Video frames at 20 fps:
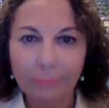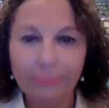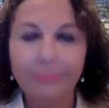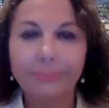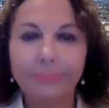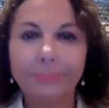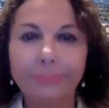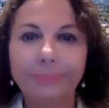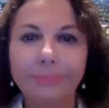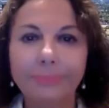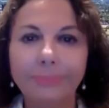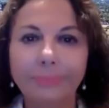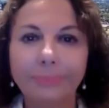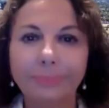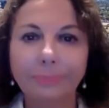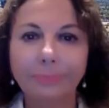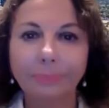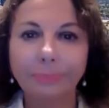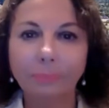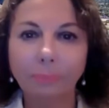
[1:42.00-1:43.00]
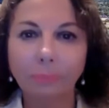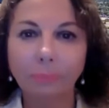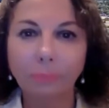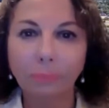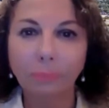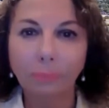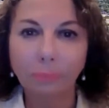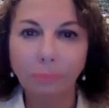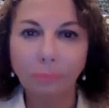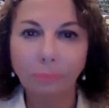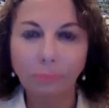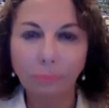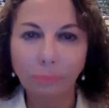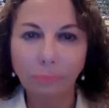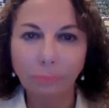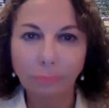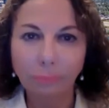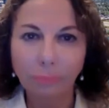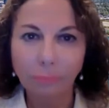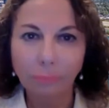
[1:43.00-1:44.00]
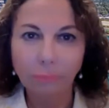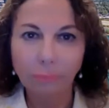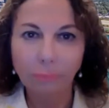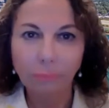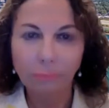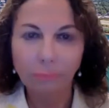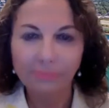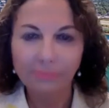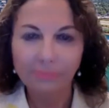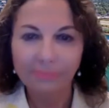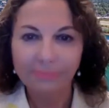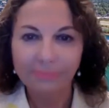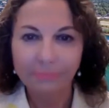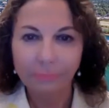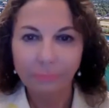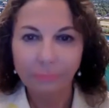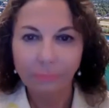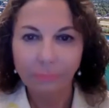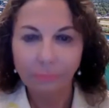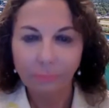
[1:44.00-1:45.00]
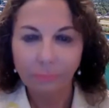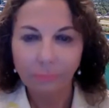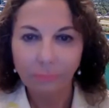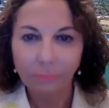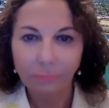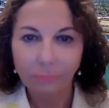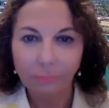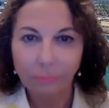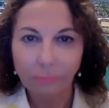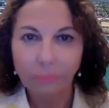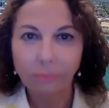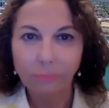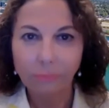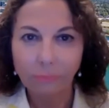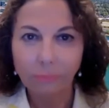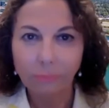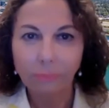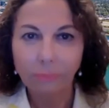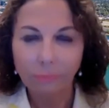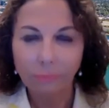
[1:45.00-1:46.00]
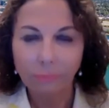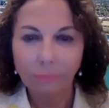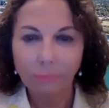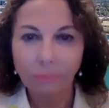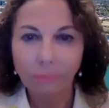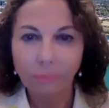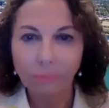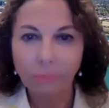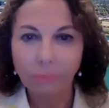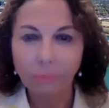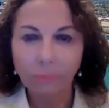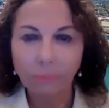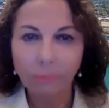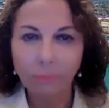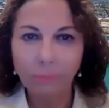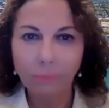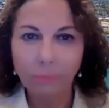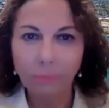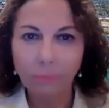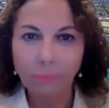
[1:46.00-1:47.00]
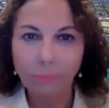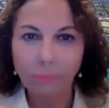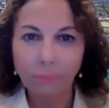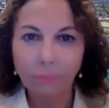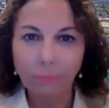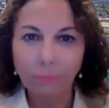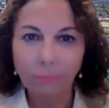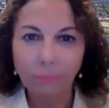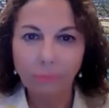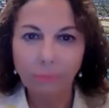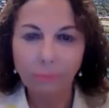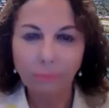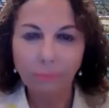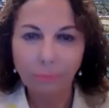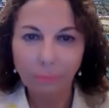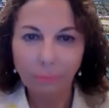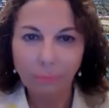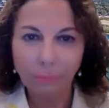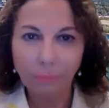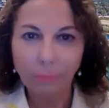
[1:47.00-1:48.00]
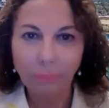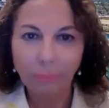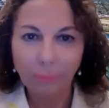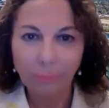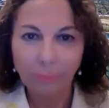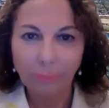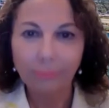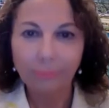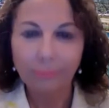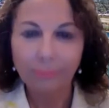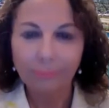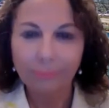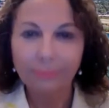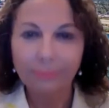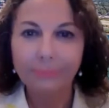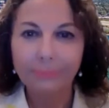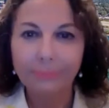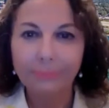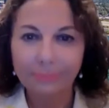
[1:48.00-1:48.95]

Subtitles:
(not speaking)